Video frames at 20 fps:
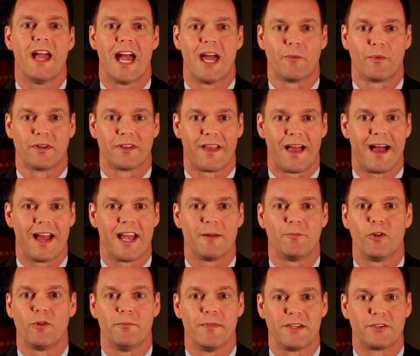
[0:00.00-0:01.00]
and
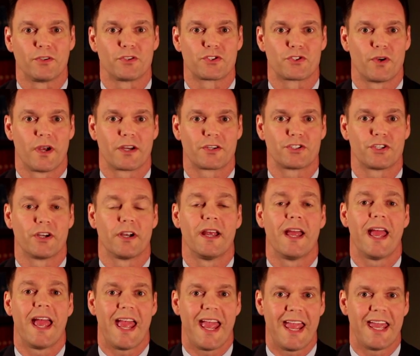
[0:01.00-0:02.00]
reliable mental structure
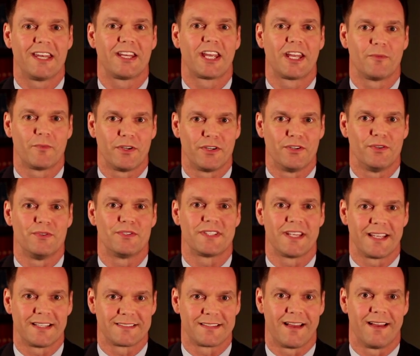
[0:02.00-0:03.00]
and can reduce
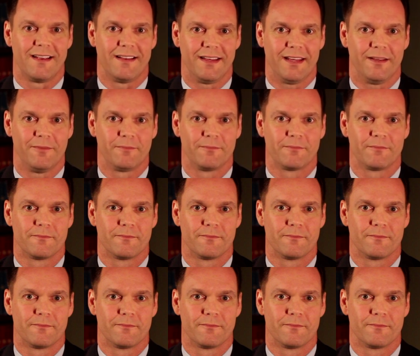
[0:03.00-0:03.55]
anxiety.